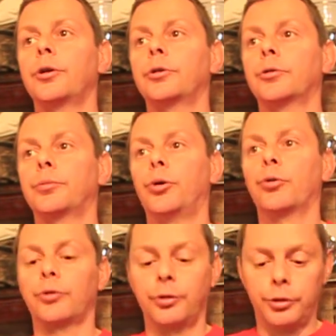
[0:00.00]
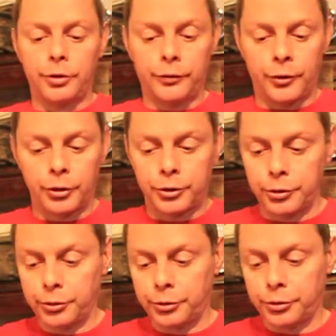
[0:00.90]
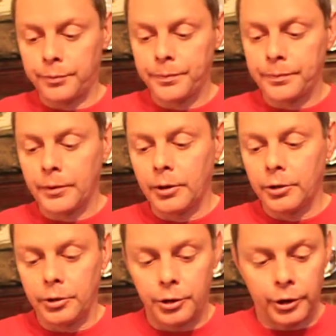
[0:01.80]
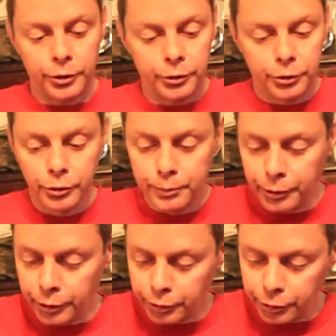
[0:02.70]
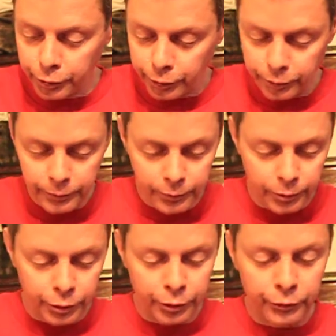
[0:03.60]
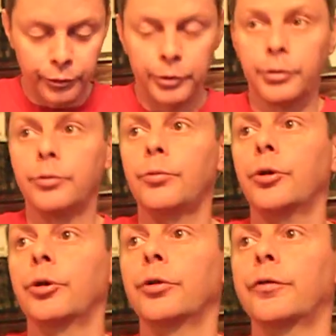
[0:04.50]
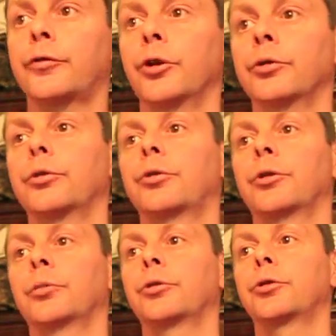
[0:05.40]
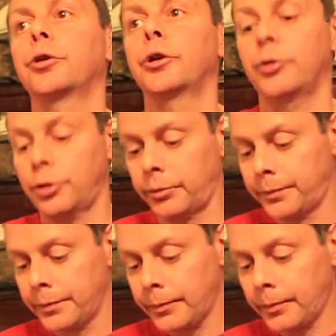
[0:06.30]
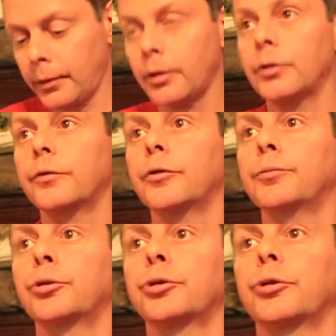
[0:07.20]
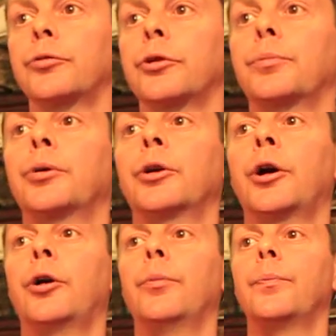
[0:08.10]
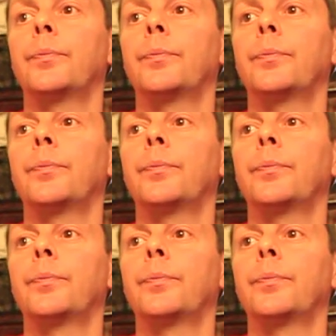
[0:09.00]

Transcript: your bolt release functions. You got your 2 pins here, one in the rear, one in the front, same as the AR. If you push your rear pin out,